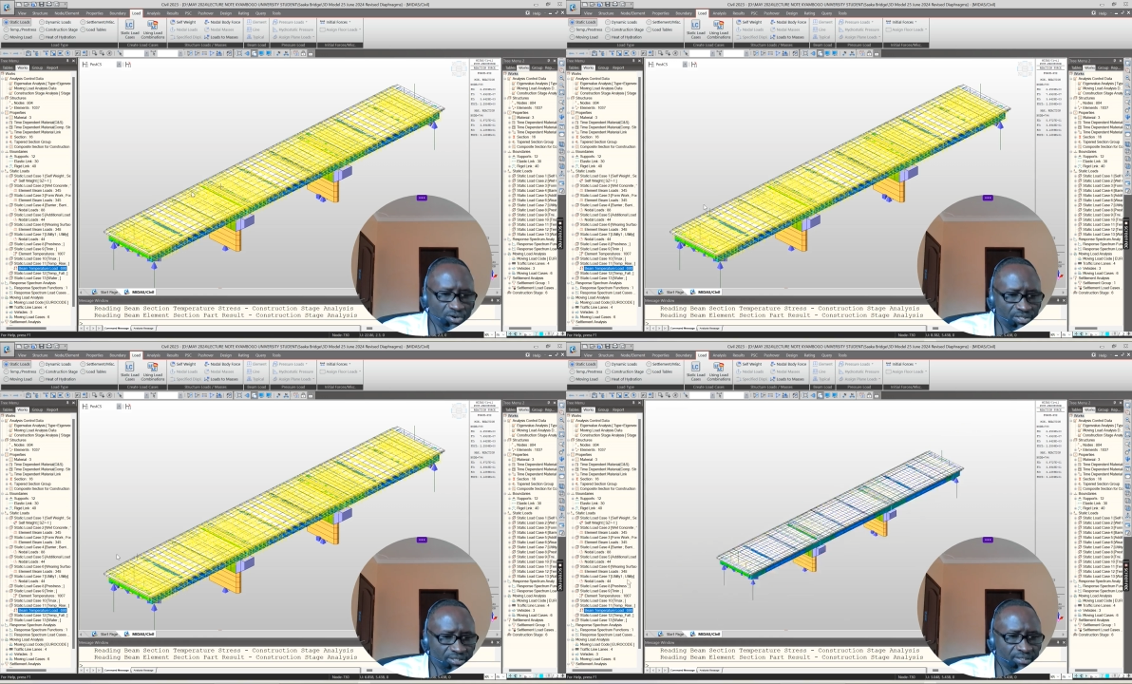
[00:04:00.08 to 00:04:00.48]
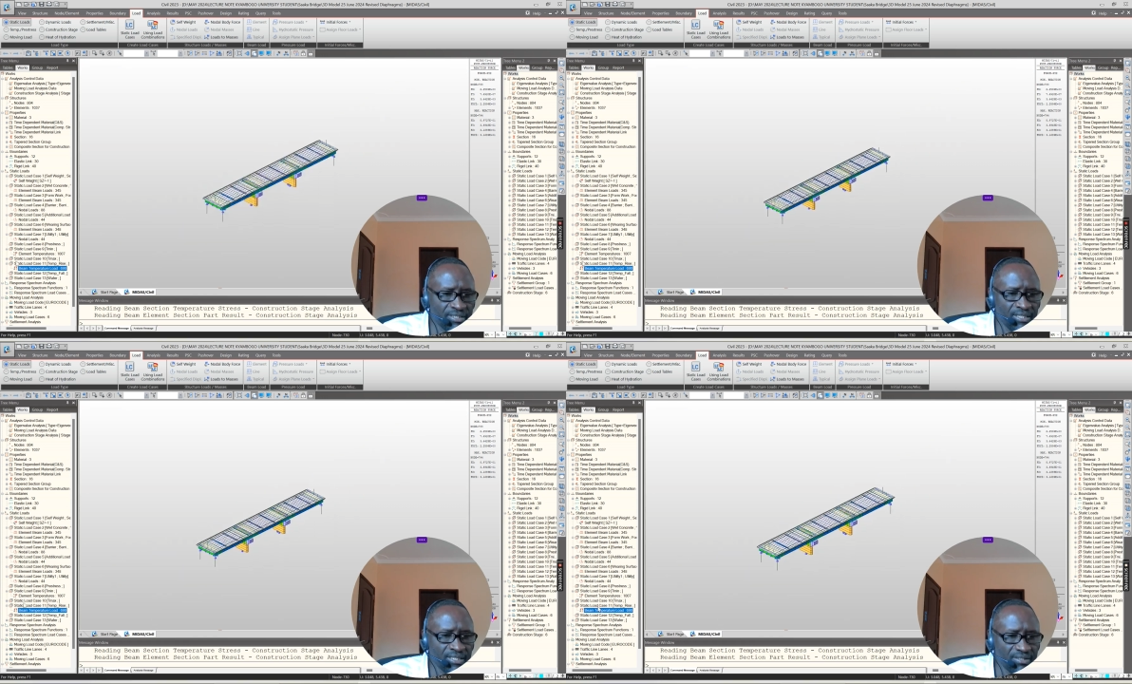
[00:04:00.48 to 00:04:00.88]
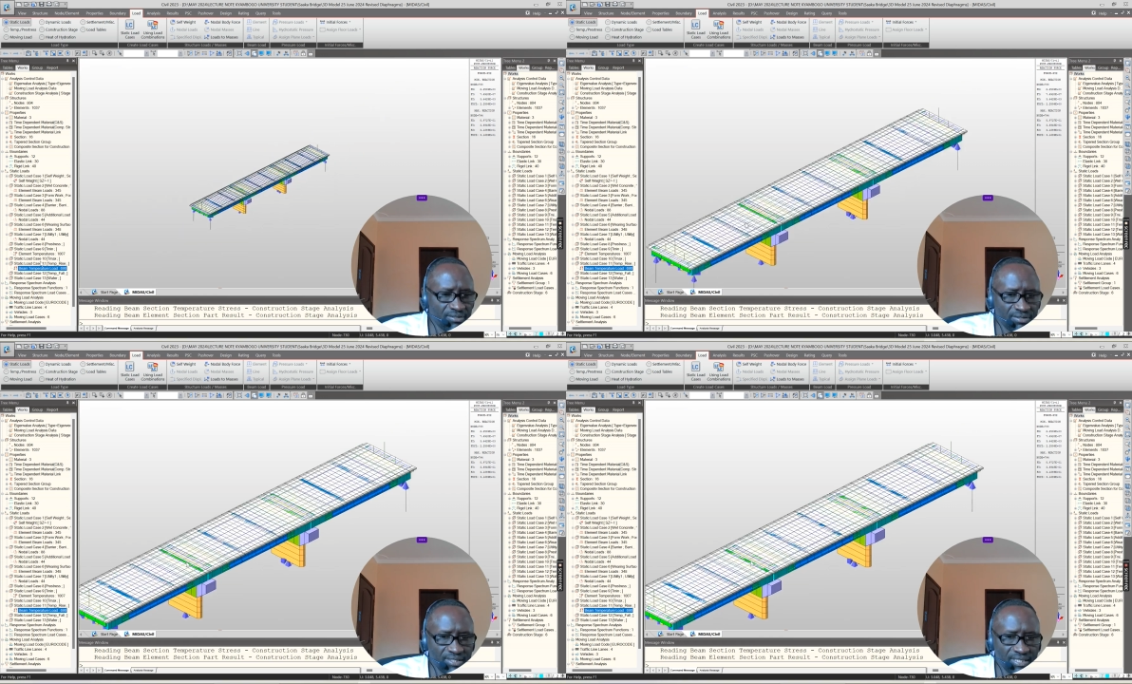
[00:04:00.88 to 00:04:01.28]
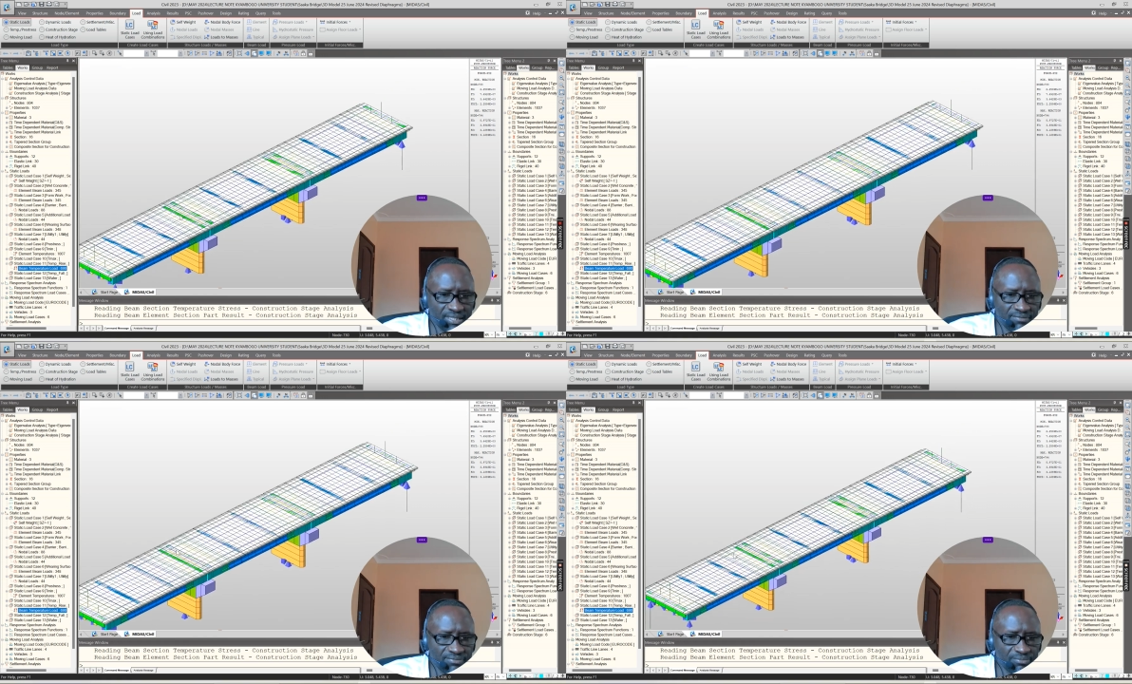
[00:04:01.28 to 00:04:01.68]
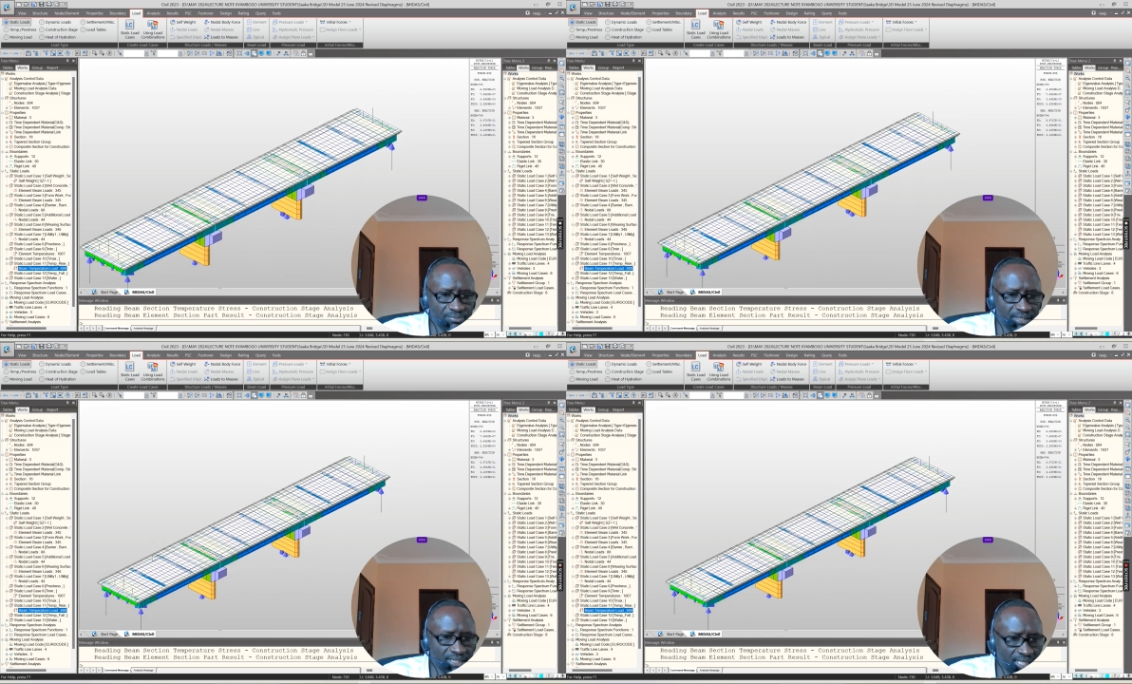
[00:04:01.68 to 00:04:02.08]
with the code. All that have
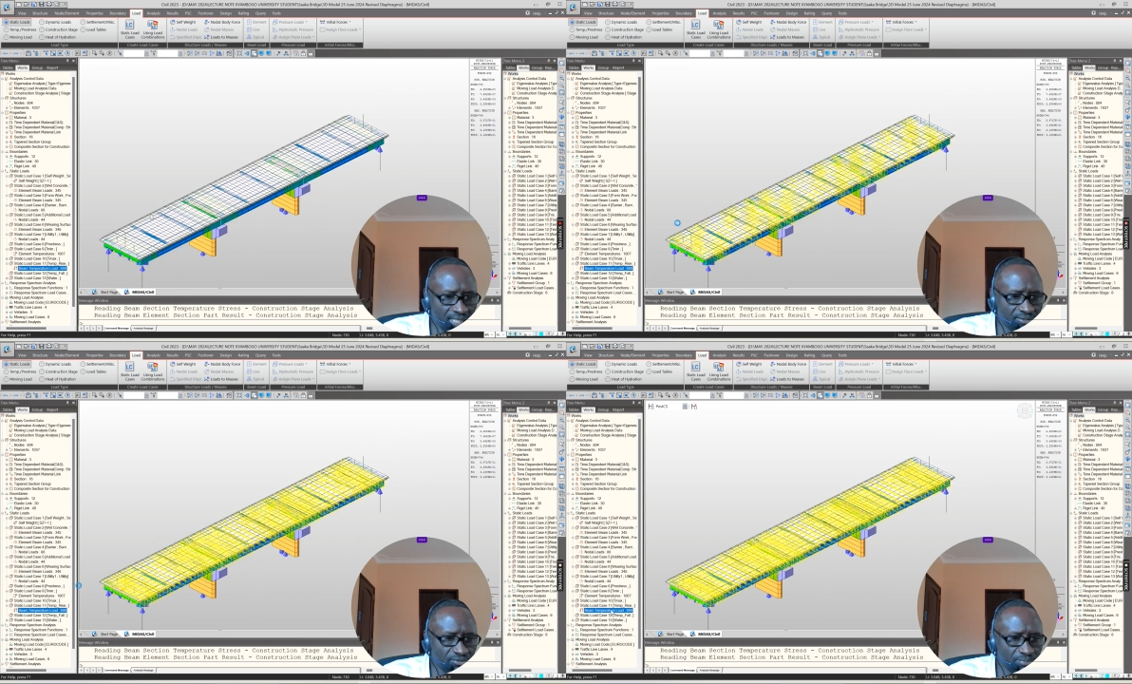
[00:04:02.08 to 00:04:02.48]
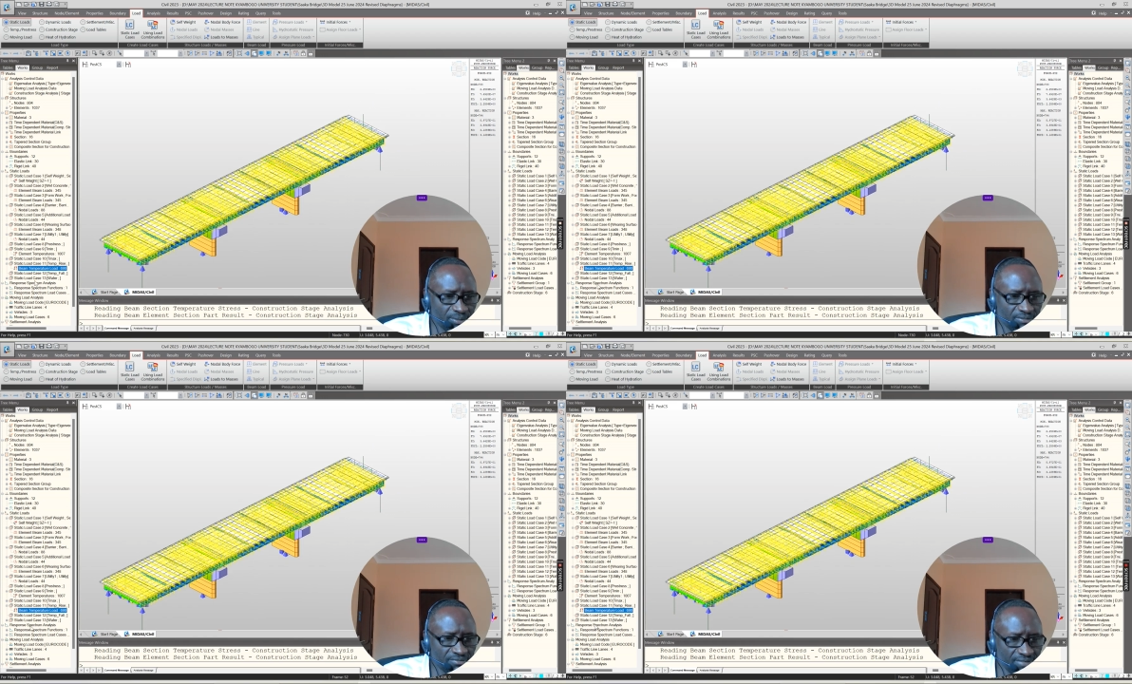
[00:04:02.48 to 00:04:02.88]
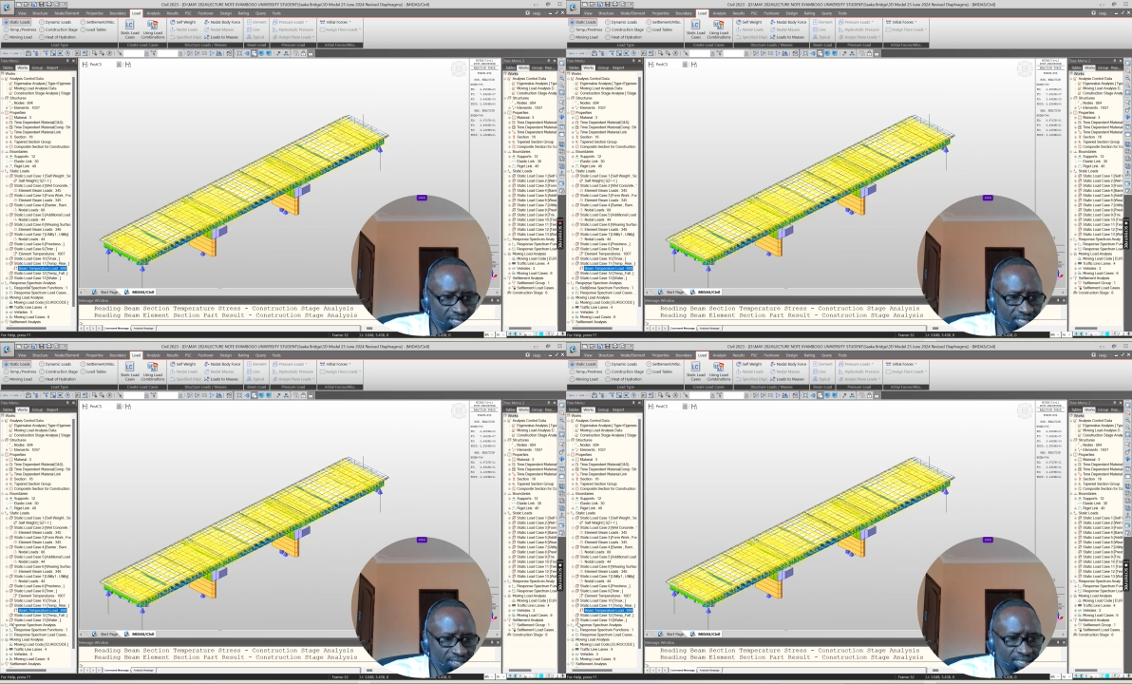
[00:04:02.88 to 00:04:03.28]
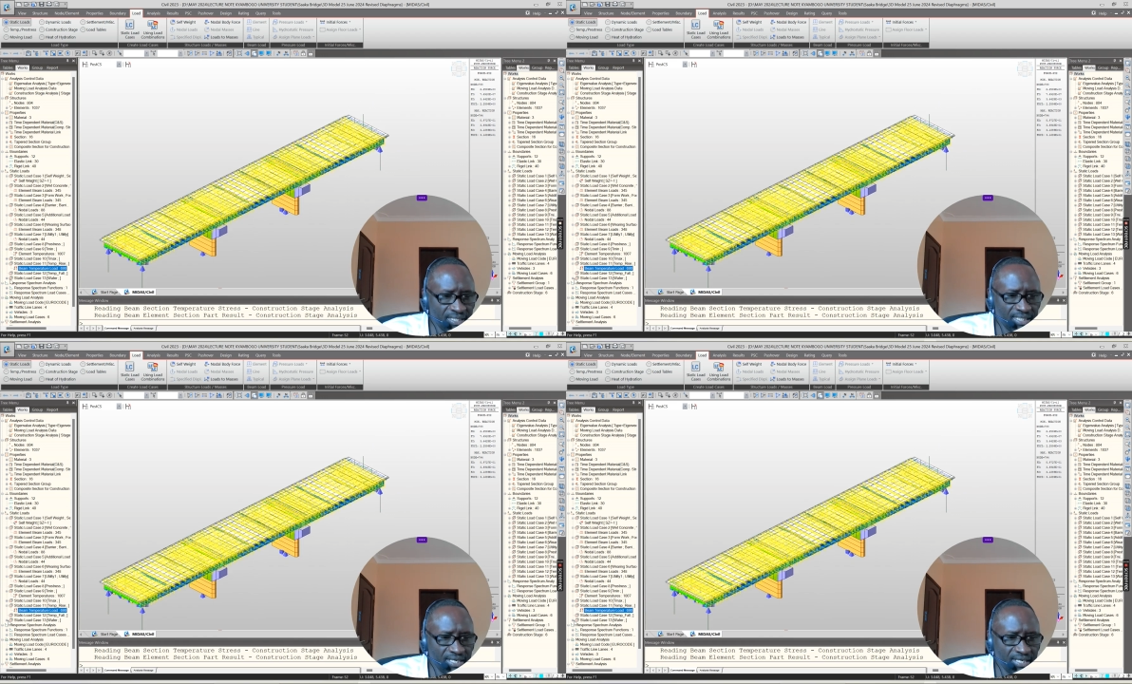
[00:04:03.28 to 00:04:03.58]
to be done, you specify.